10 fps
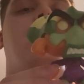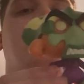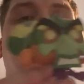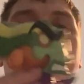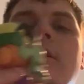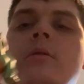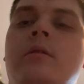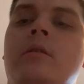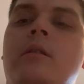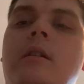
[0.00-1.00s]
So,
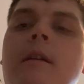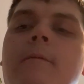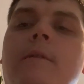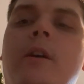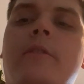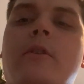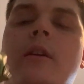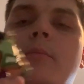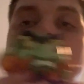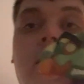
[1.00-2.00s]
very
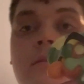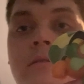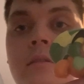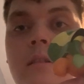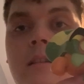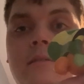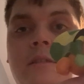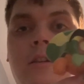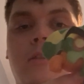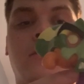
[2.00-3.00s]
impressed.
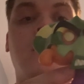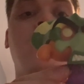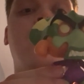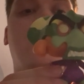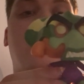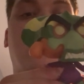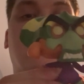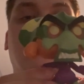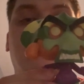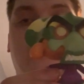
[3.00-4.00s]
So, I
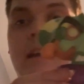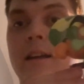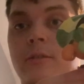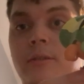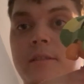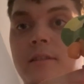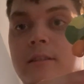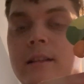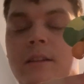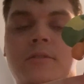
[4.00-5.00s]
can actually add all these to
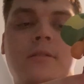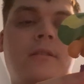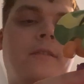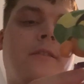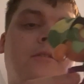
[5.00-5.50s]
the collection. I've